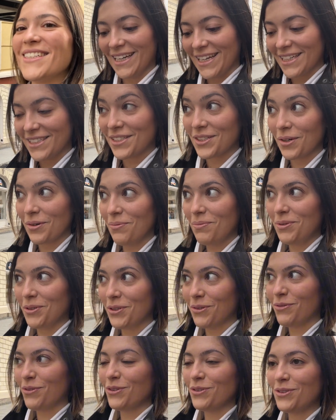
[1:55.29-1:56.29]
It's so
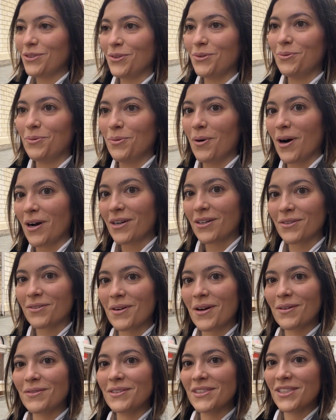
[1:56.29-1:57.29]
beautiful to walk
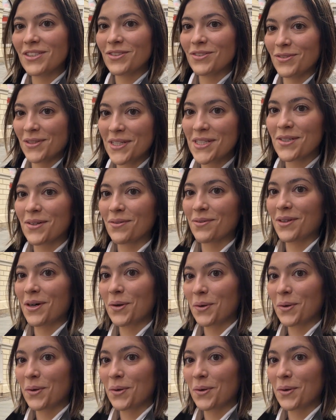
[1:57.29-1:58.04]
around the streets of the